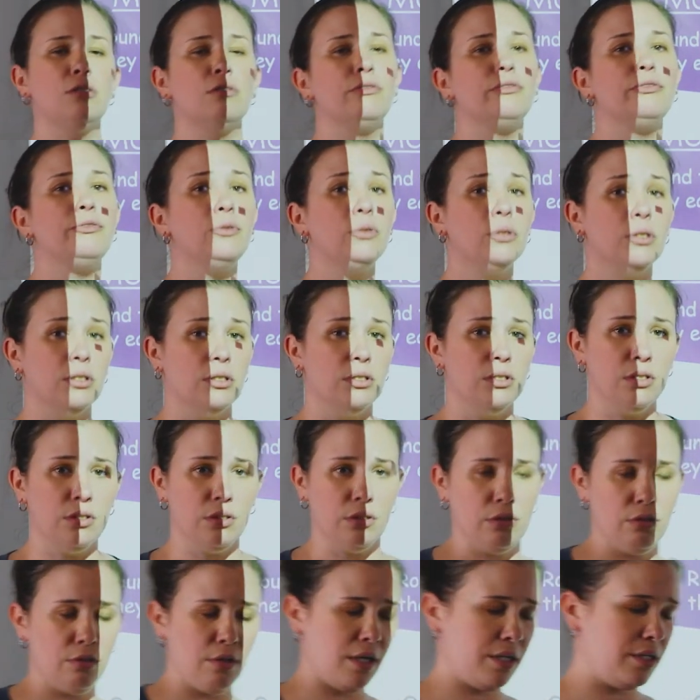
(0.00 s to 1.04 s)
to force the
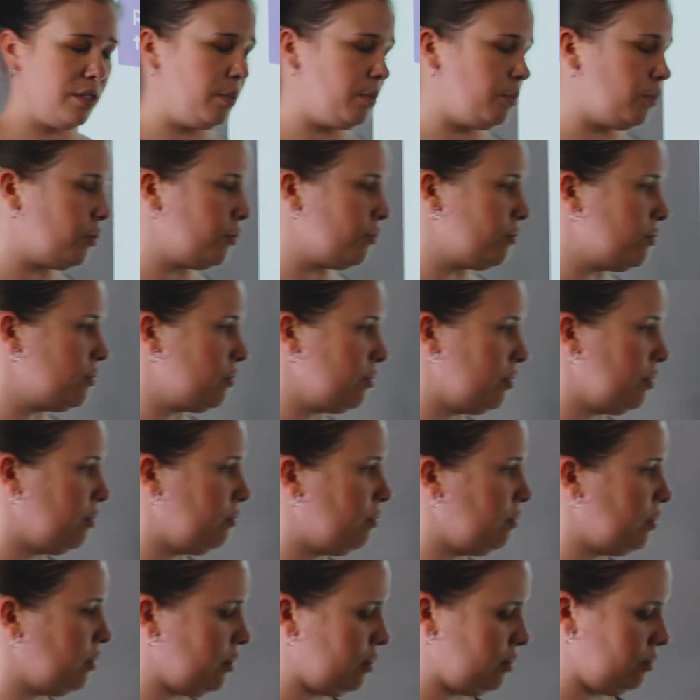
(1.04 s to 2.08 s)
correct number of
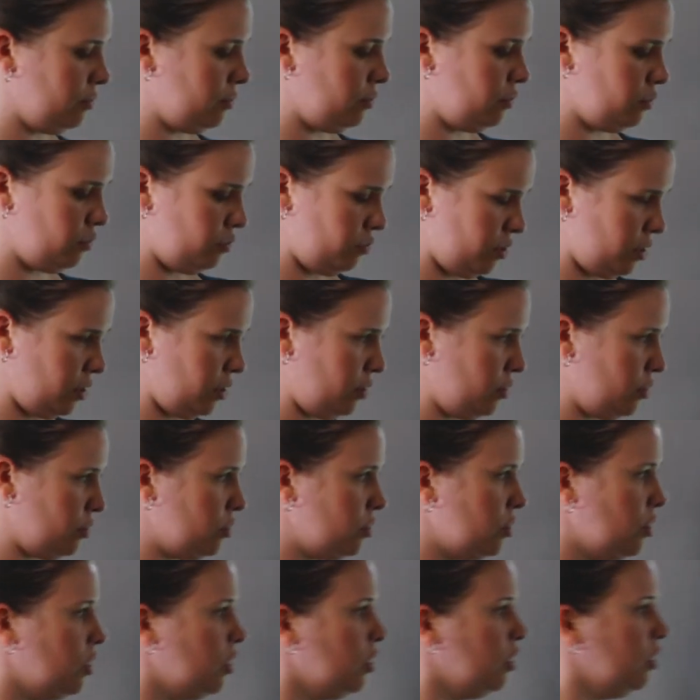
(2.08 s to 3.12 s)
significant figures,